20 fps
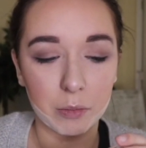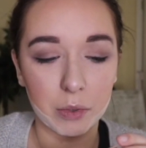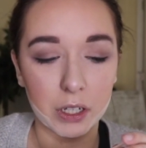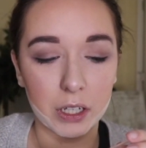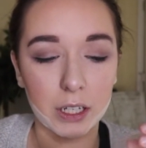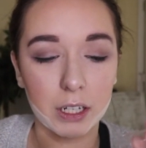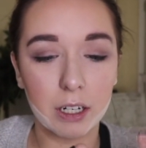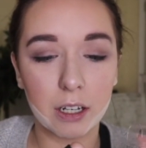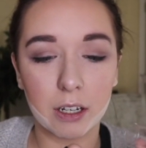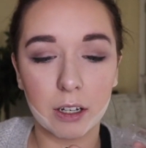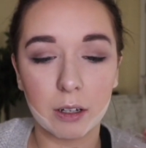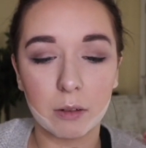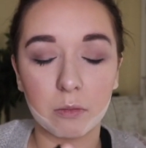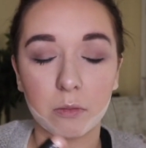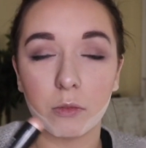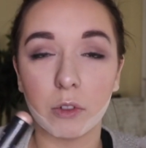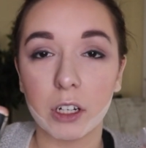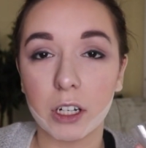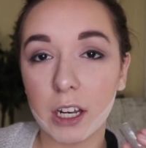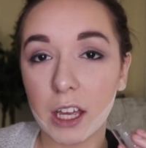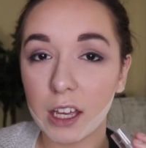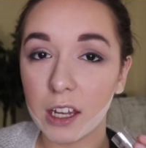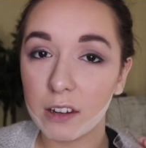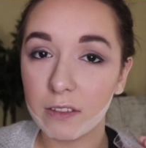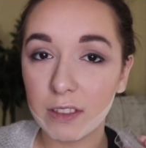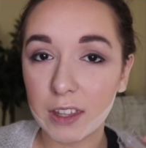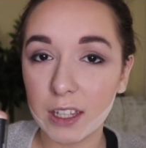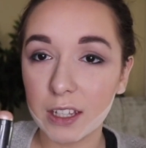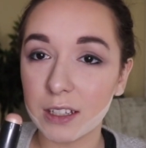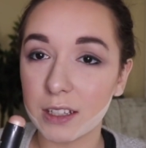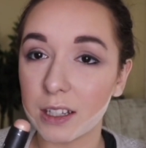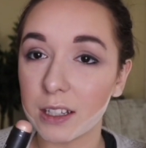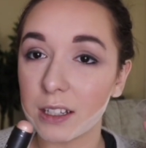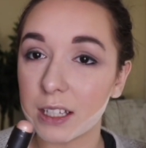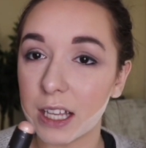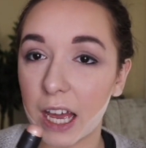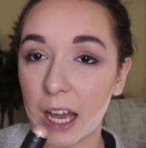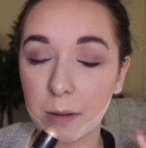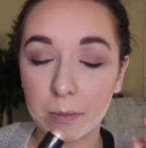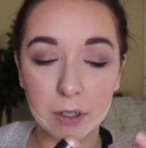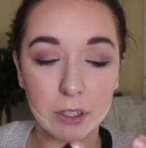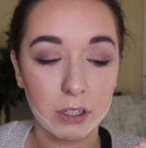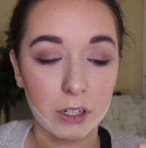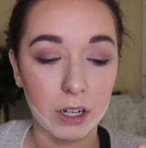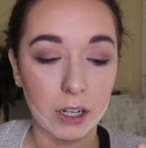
but one negative thing is this cap does